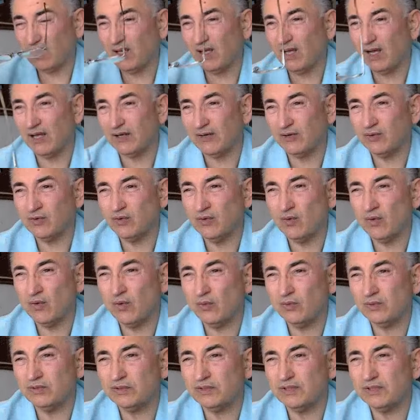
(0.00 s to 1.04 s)
I don't
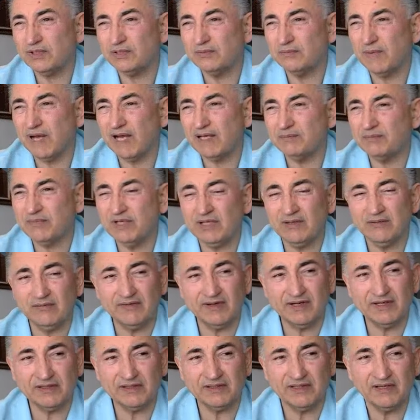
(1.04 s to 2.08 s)
know, it might be
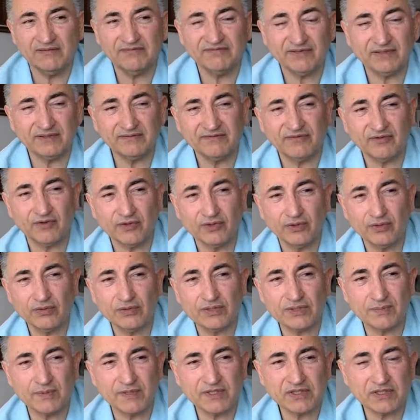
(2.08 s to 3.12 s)
very different for you,
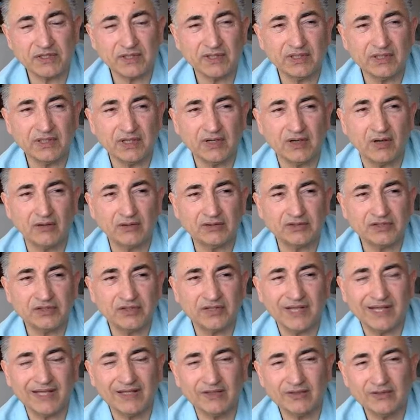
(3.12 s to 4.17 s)
especially the culture
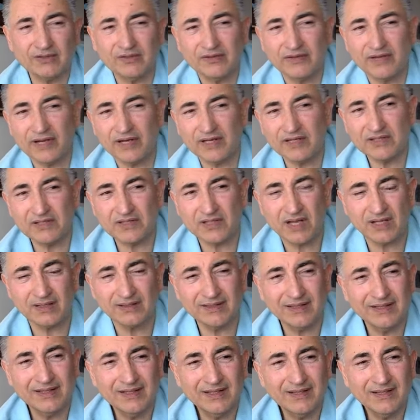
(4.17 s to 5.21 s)
that you're there is not
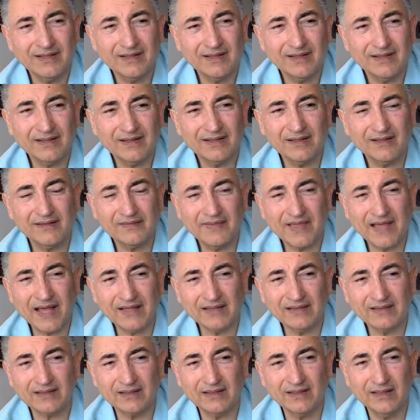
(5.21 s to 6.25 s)
uh, that
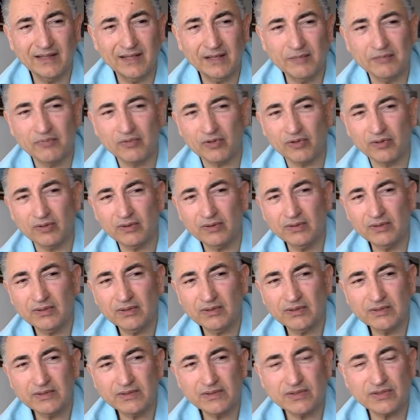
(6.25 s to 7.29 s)
liberal,
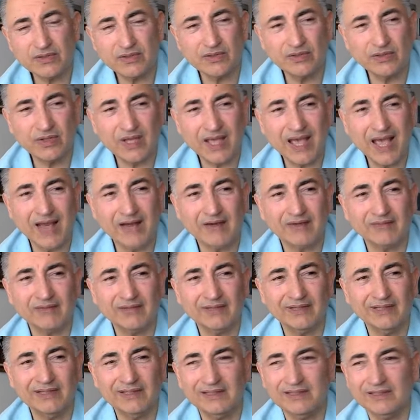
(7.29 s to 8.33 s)
so you can't
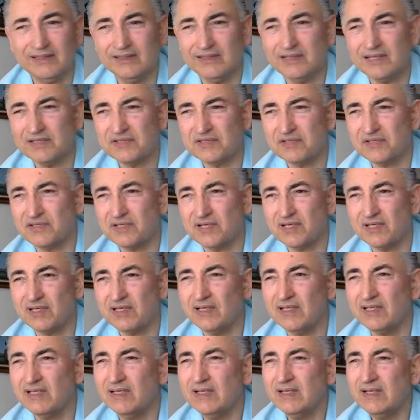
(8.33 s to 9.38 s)
really
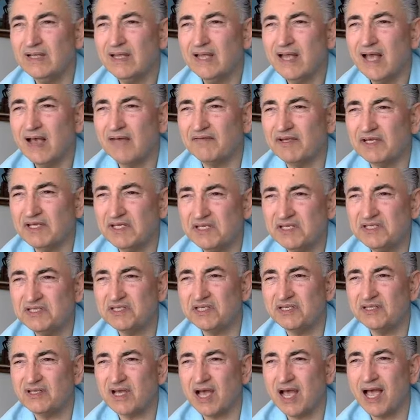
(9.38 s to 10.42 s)
necessarily have an
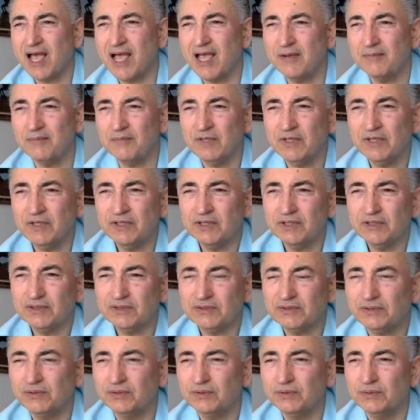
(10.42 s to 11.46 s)
easy time
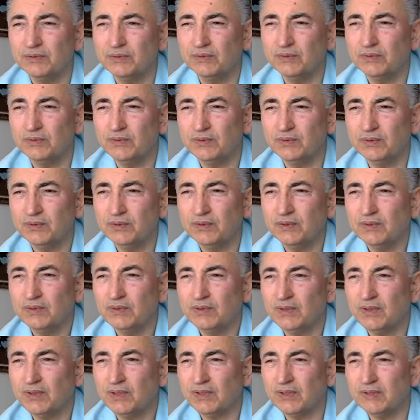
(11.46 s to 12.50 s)
to
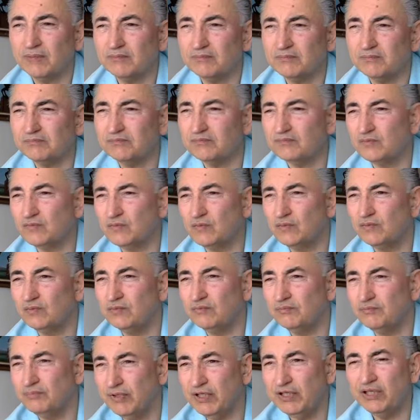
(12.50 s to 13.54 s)
um,
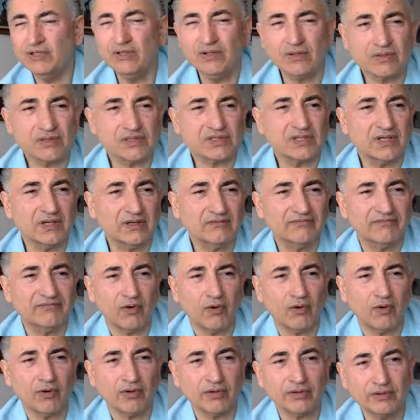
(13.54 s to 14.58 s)
be yourself
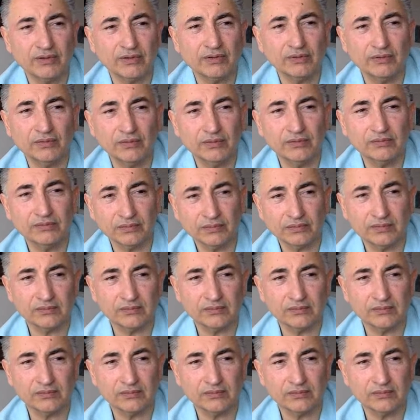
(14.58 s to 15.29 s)
or to